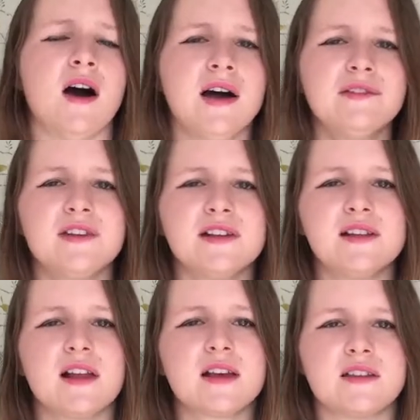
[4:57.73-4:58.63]
I
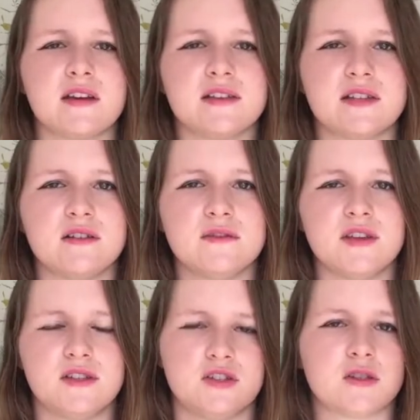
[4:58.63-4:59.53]
really like the idea of
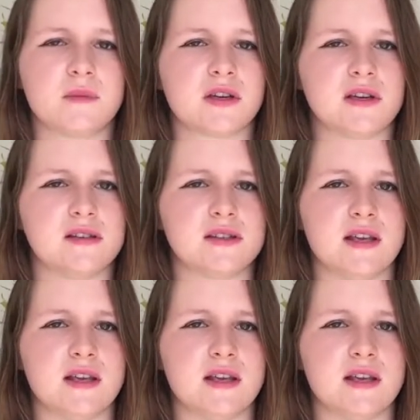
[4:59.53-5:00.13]
this just because